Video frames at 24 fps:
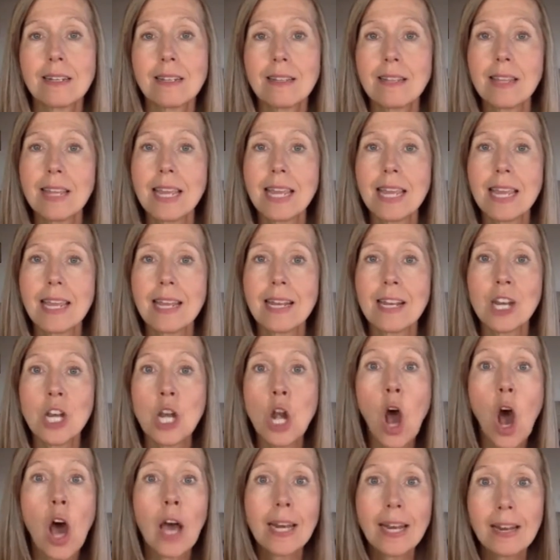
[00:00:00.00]

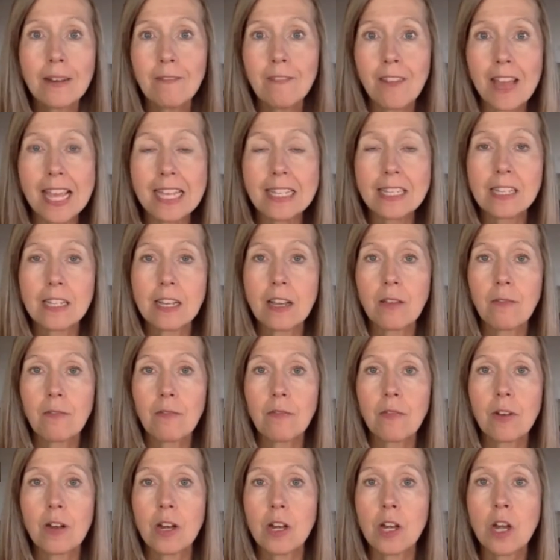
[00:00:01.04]

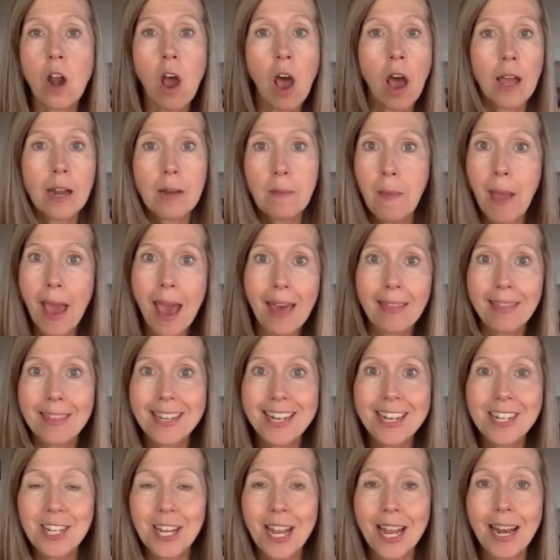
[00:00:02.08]
non-invasive,
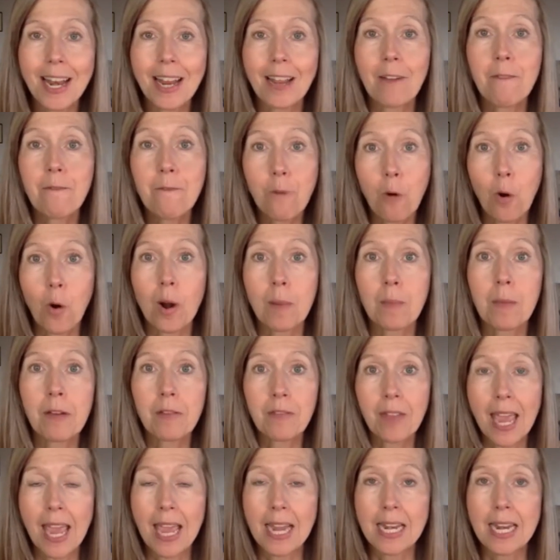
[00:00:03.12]
non-pathogenic form
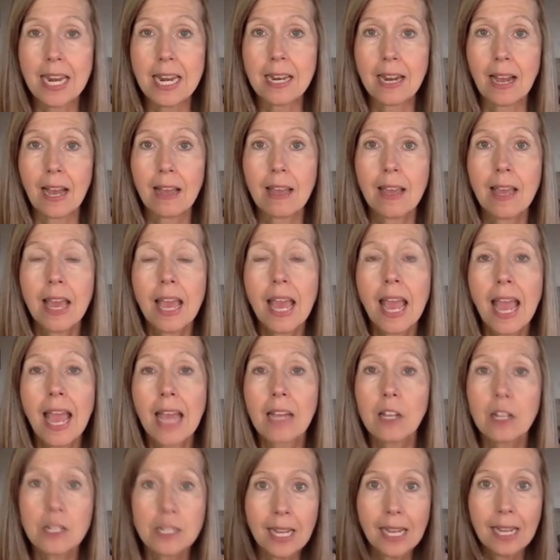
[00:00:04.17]
of Candida.
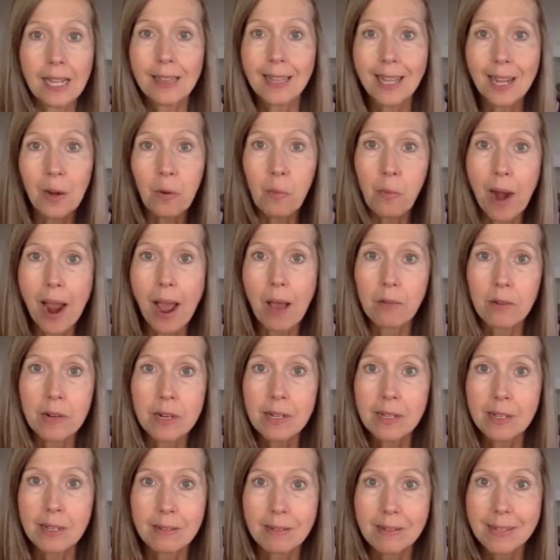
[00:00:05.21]
It looks like a little
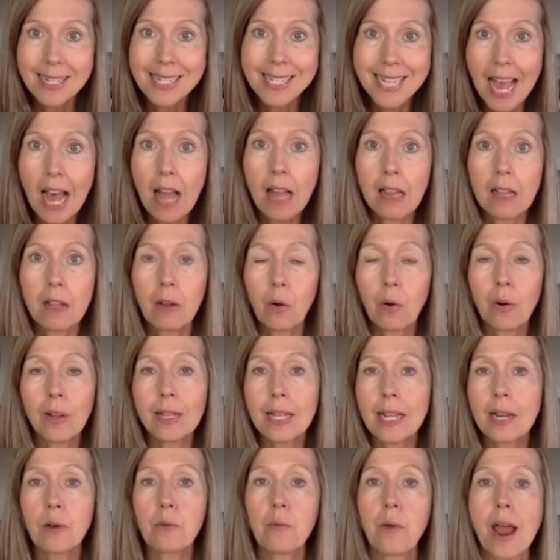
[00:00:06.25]
round cell or a
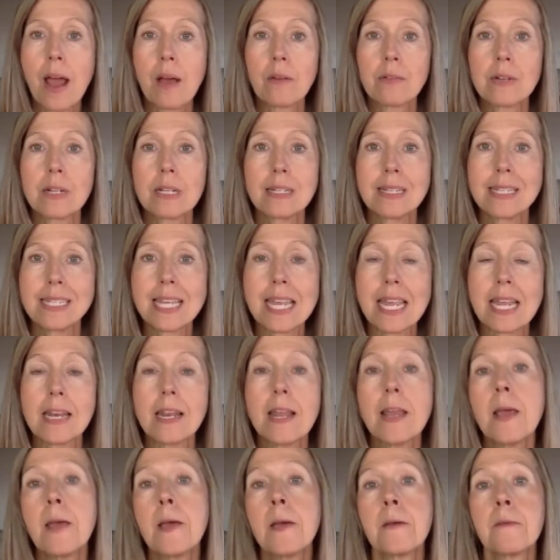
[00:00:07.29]
little round seed.
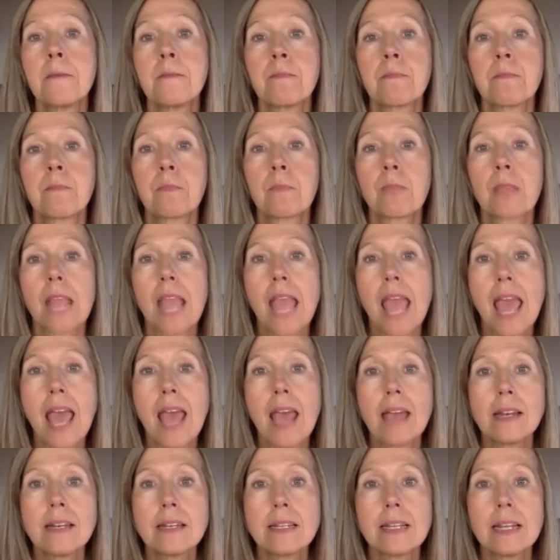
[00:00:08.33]

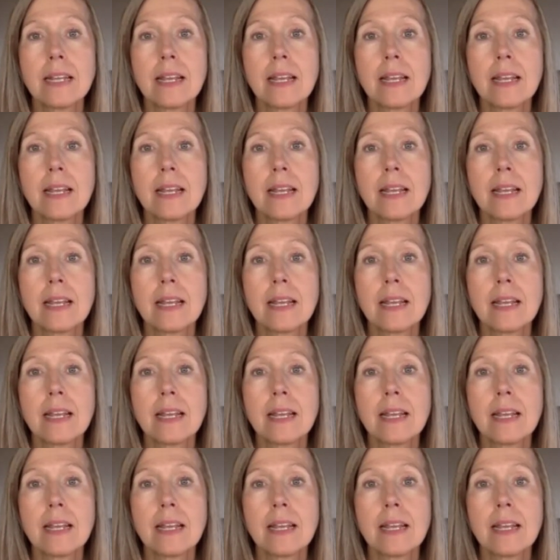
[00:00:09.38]
And